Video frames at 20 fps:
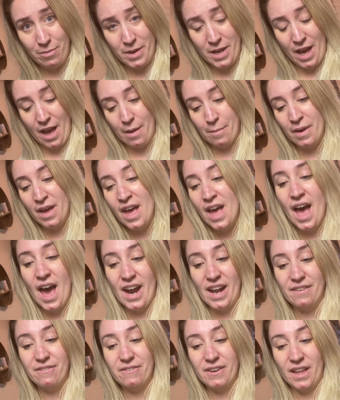p.m.
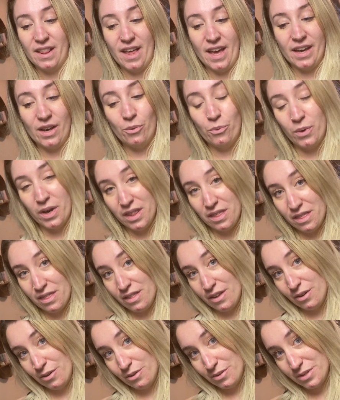and I feel like with
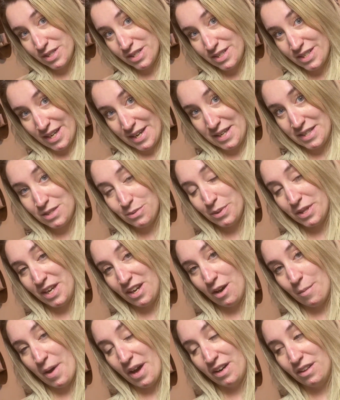those dates, when they
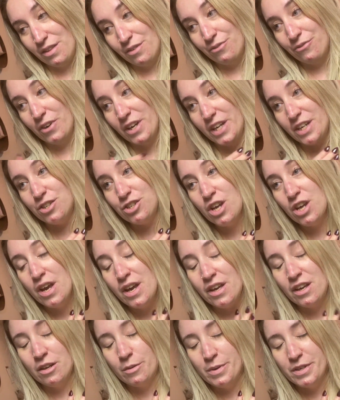come out of the fridge,
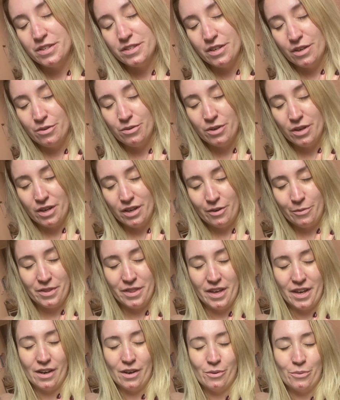it'd be so good with
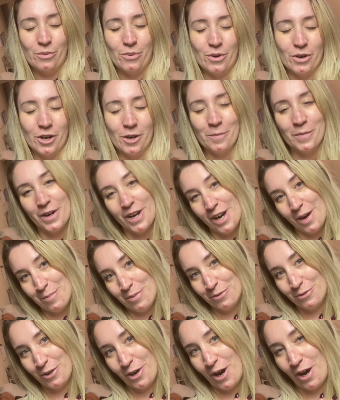like a warm
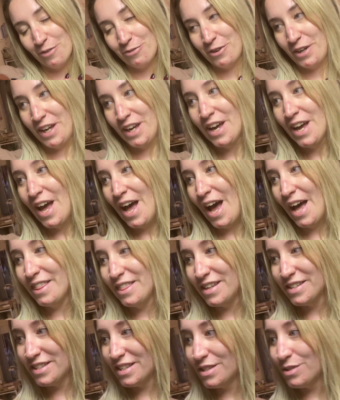cup of coffee. And
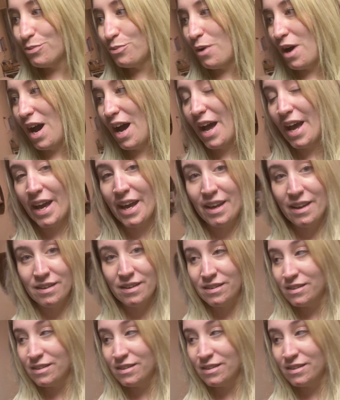this is why